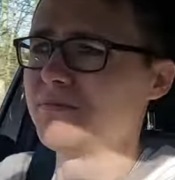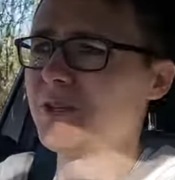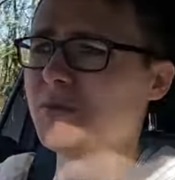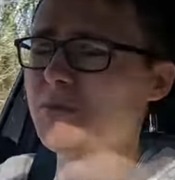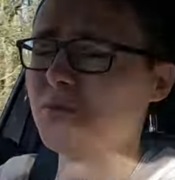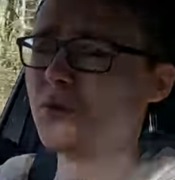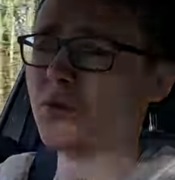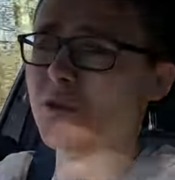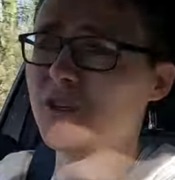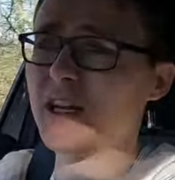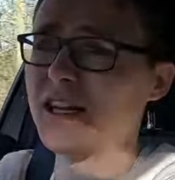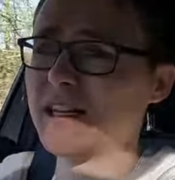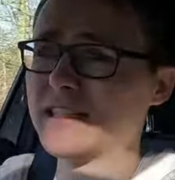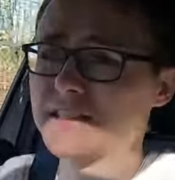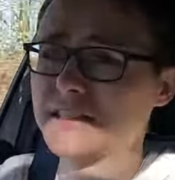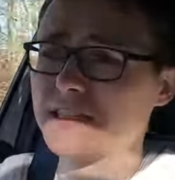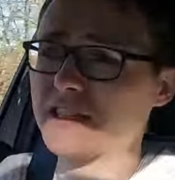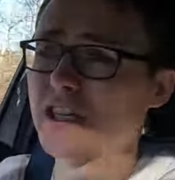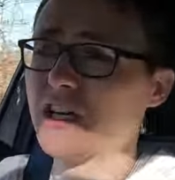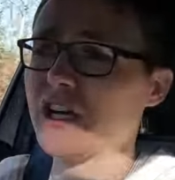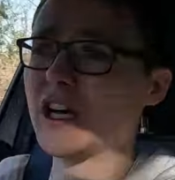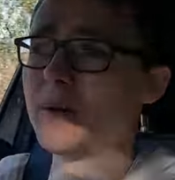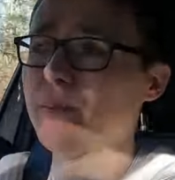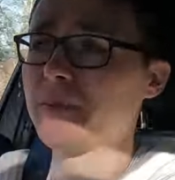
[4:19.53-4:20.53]
are more
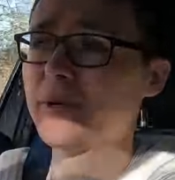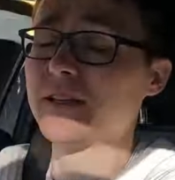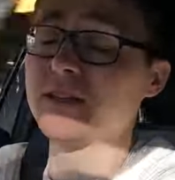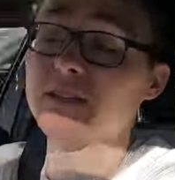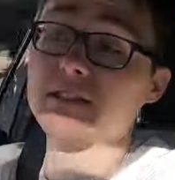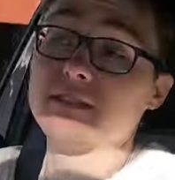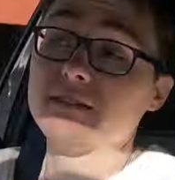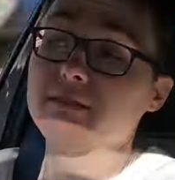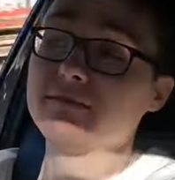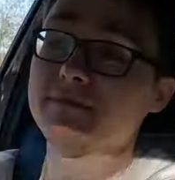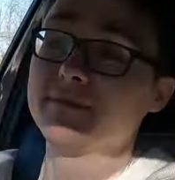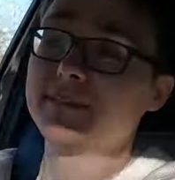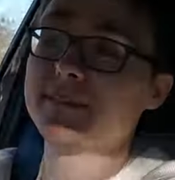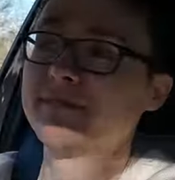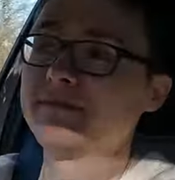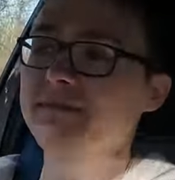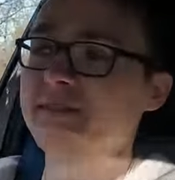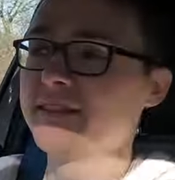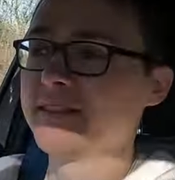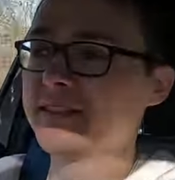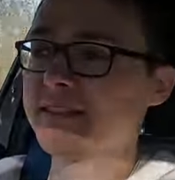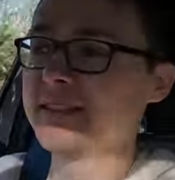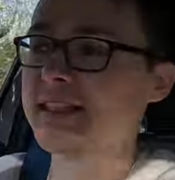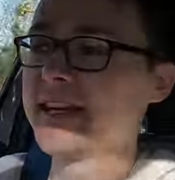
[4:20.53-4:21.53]
likely to curb it
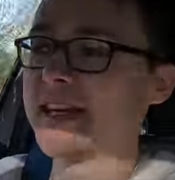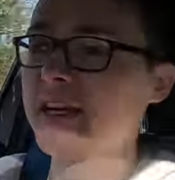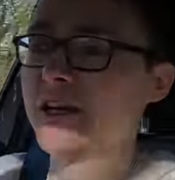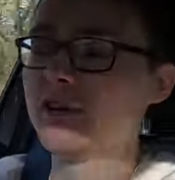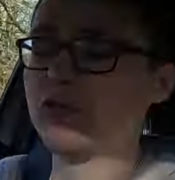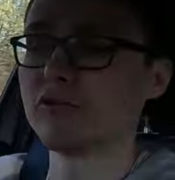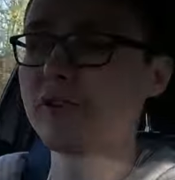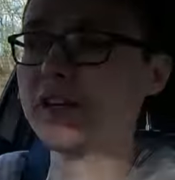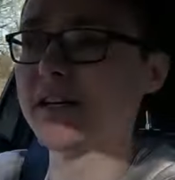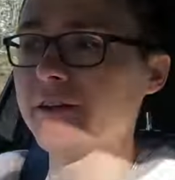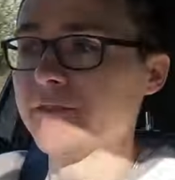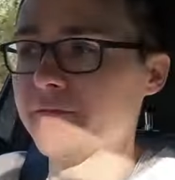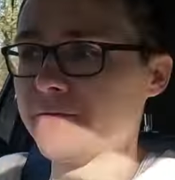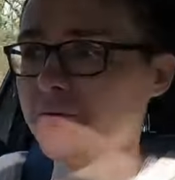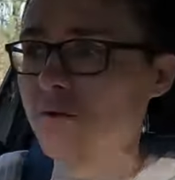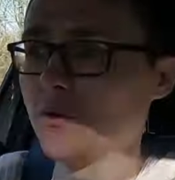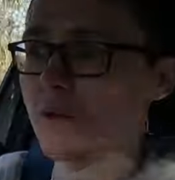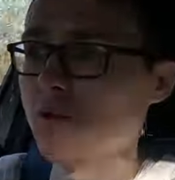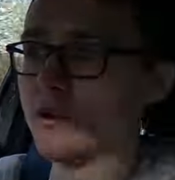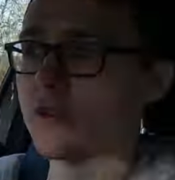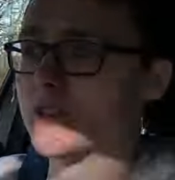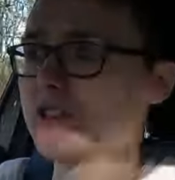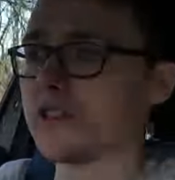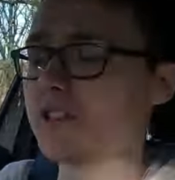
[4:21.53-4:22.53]
than, say, a
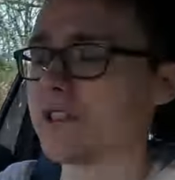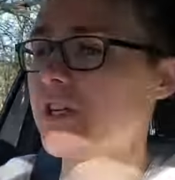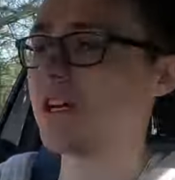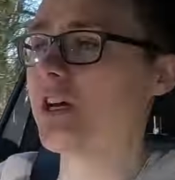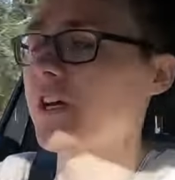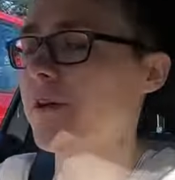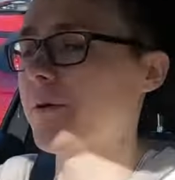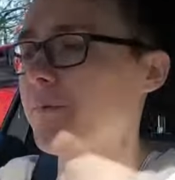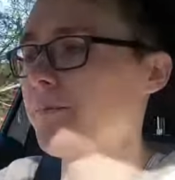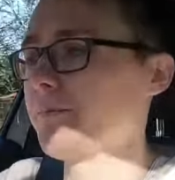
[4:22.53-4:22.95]
reinforced